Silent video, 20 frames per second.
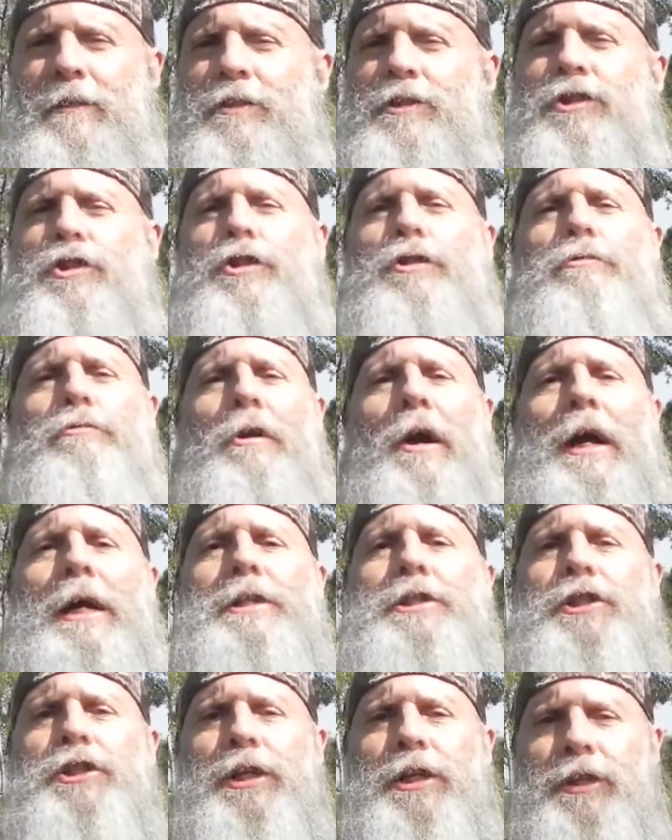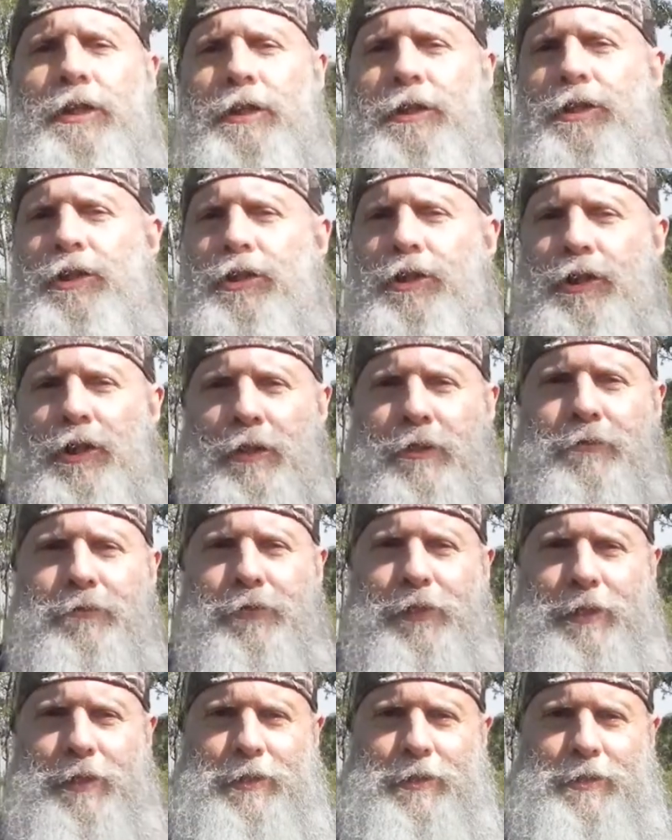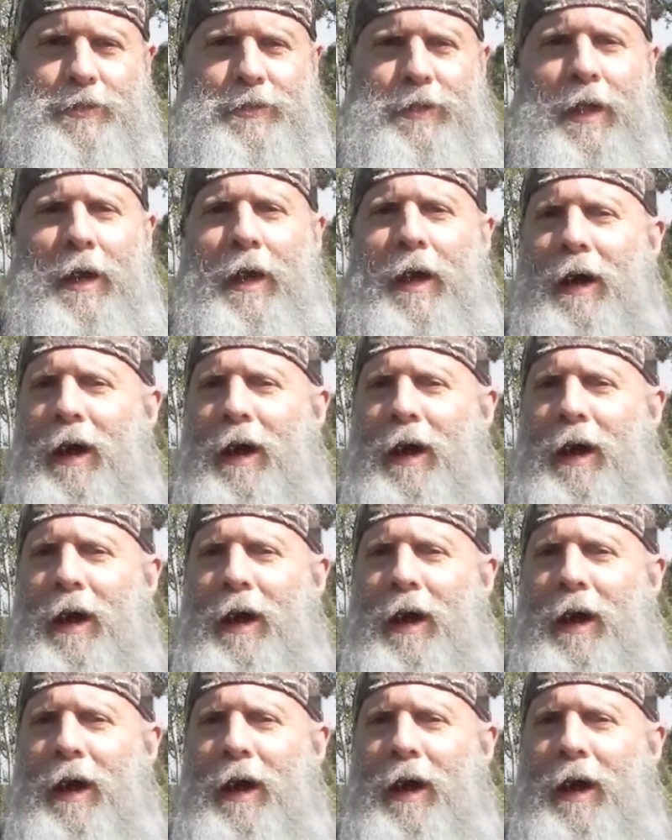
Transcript: scratching the surface.